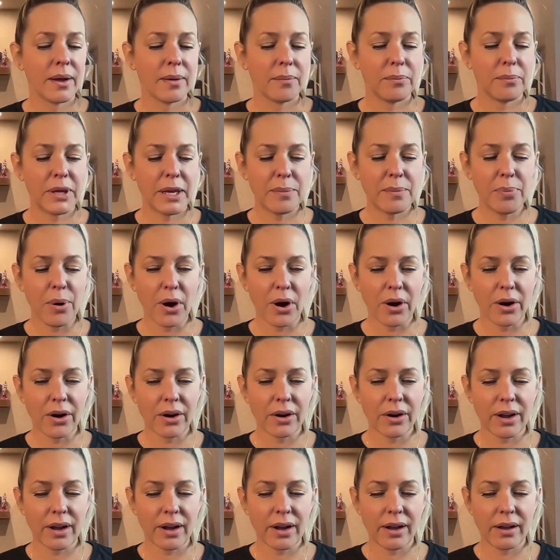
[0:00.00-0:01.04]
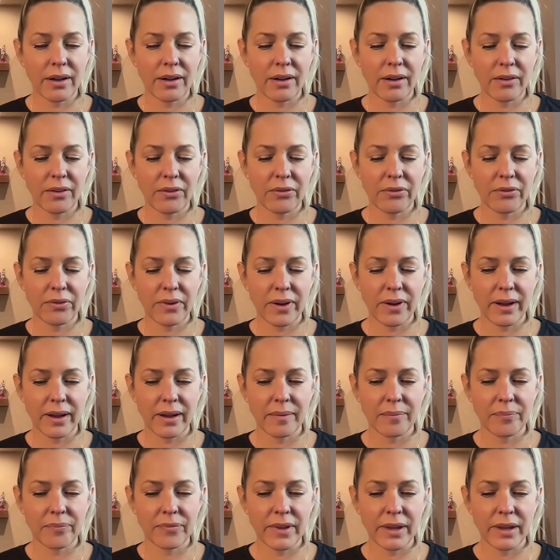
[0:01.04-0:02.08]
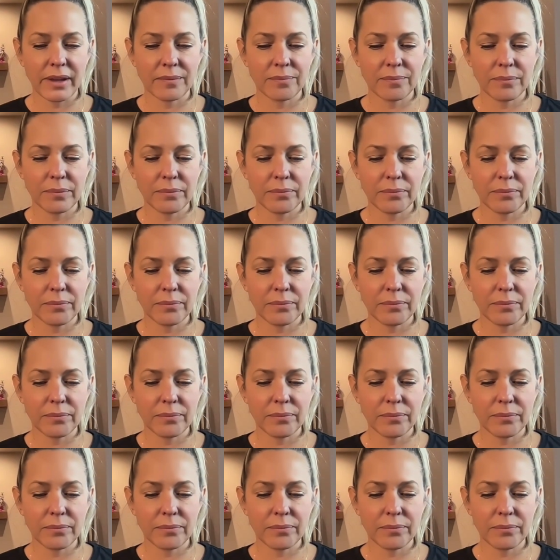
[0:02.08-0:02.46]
be part of a